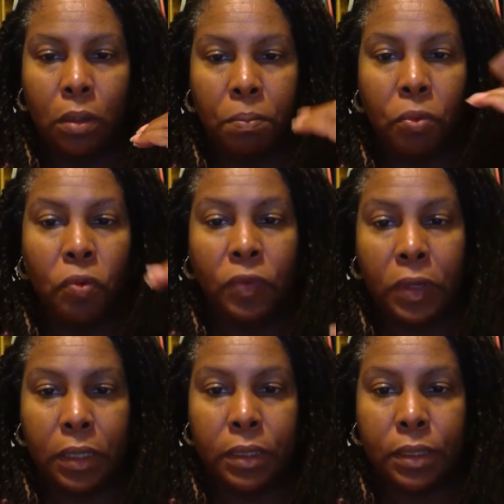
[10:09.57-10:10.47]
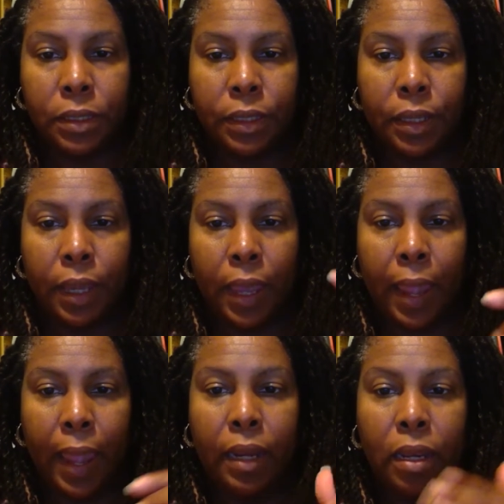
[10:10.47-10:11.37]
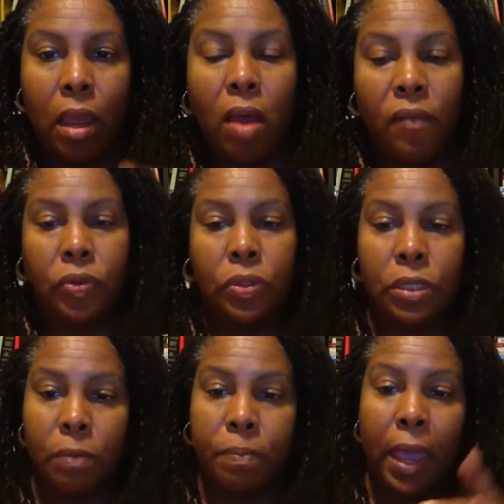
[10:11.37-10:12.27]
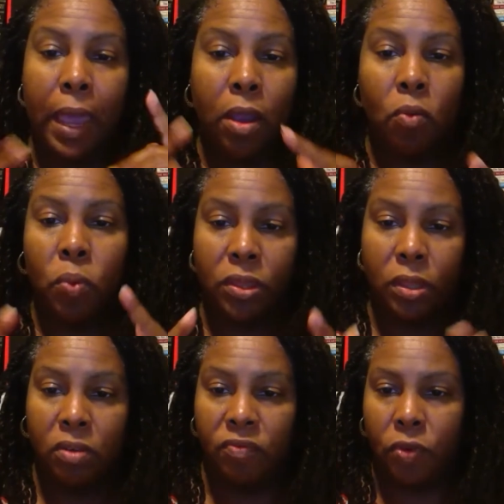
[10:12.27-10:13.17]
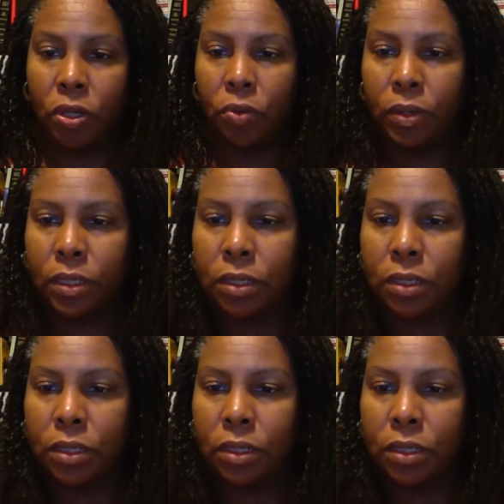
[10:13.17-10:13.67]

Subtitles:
movies and novels to pair with it for U.S.